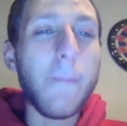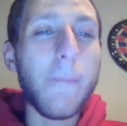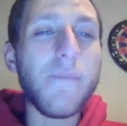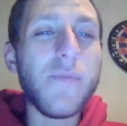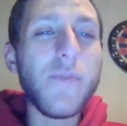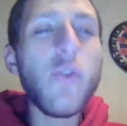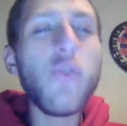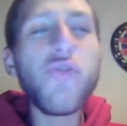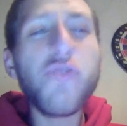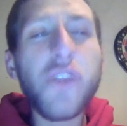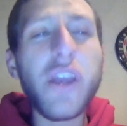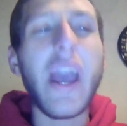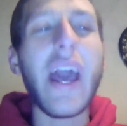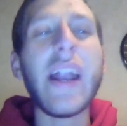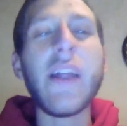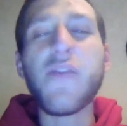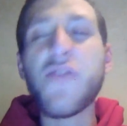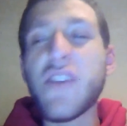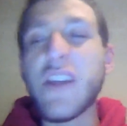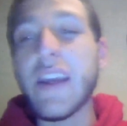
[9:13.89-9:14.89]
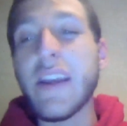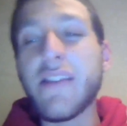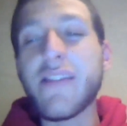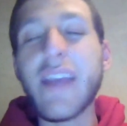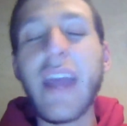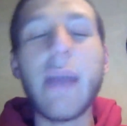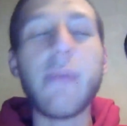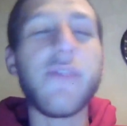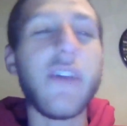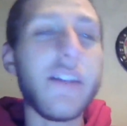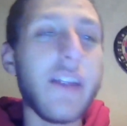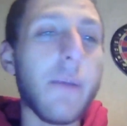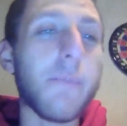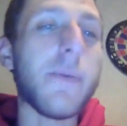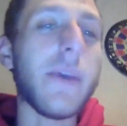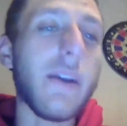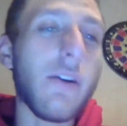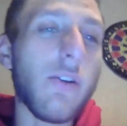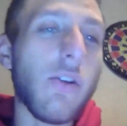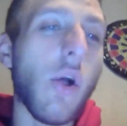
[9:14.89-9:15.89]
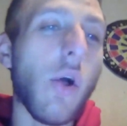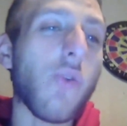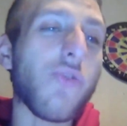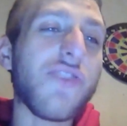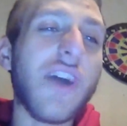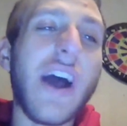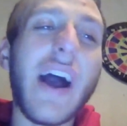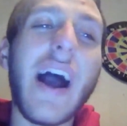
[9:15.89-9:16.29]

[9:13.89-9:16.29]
Usually NFC East games end up being close.